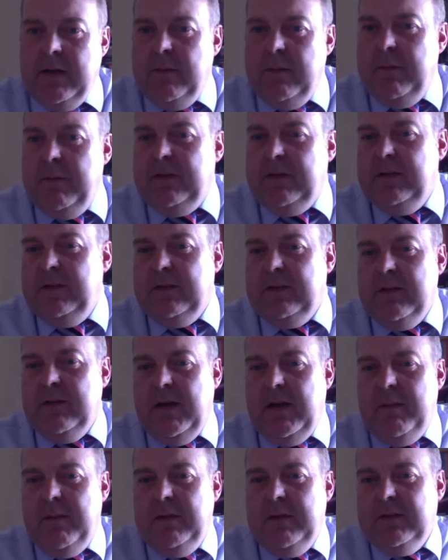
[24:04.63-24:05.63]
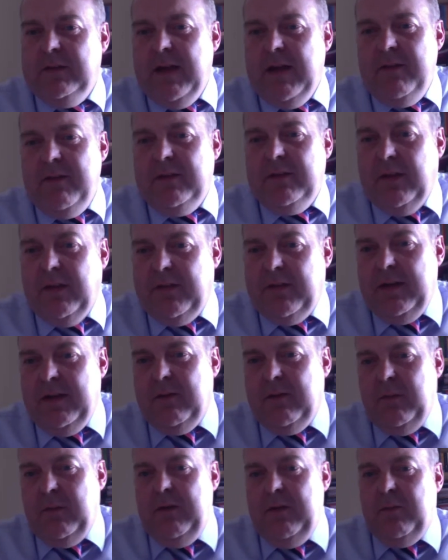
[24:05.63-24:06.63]
Mr. Davis, I
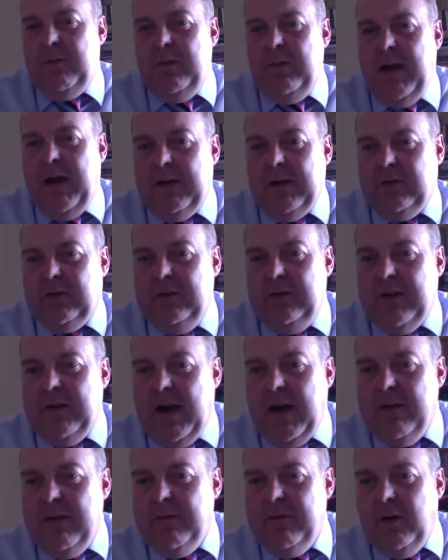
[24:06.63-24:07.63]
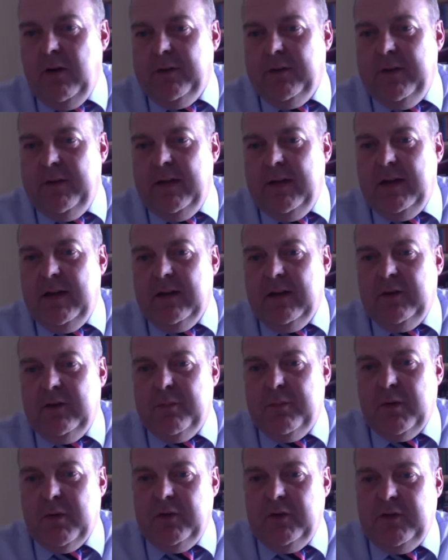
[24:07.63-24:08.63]
think Ashlands are involved in the
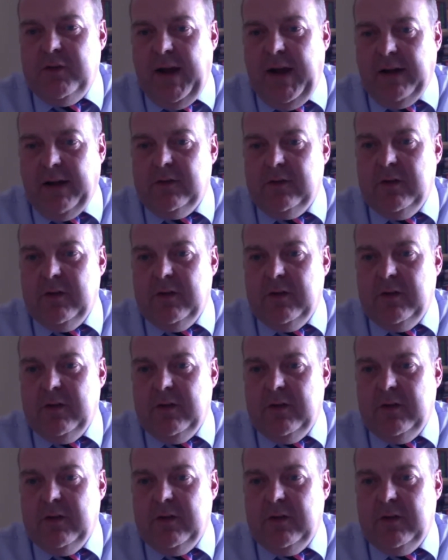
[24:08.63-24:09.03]
English project,